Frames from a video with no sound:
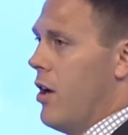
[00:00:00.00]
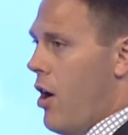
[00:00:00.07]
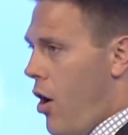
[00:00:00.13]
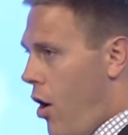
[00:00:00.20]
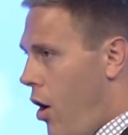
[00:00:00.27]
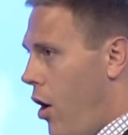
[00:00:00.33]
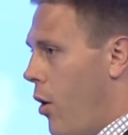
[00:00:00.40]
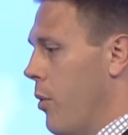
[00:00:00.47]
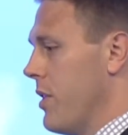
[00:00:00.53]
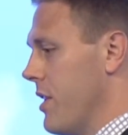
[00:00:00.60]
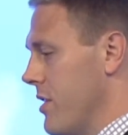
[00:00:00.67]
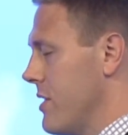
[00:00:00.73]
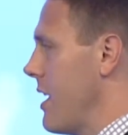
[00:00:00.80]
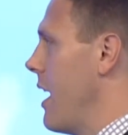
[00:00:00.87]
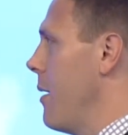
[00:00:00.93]
all with the
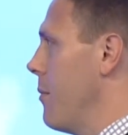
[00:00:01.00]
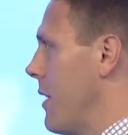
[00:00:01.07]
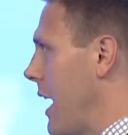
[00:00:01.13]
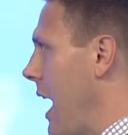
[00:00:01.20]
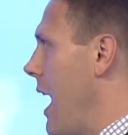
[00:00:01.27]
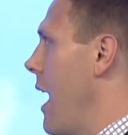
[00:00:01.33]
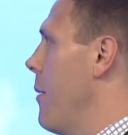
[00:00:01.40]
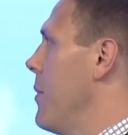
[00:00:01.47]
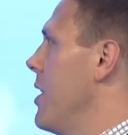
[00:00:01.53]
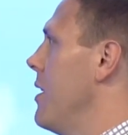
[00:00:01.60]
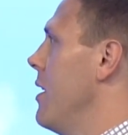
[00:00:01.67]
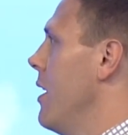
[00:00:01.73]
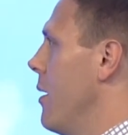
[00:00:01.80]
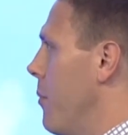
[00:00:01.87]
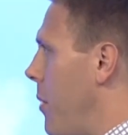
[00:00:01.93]
same common
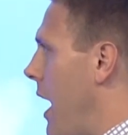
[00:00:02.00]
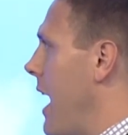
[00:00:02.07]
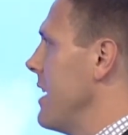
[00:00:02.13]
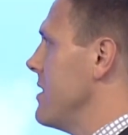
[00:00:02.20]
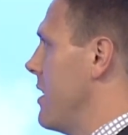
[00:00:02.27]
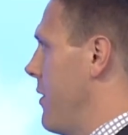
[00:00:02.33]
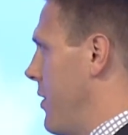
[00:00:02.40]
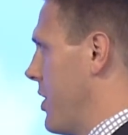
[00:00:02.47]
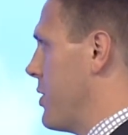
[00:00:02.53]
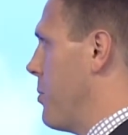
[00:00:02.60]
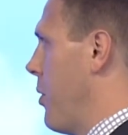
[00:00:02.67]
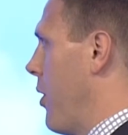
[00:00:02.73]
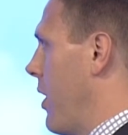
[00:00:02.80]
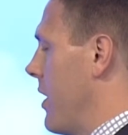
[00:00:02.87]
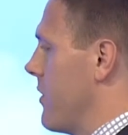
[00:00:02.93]
positive
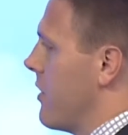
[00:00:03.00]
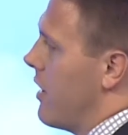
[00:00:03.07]
experience.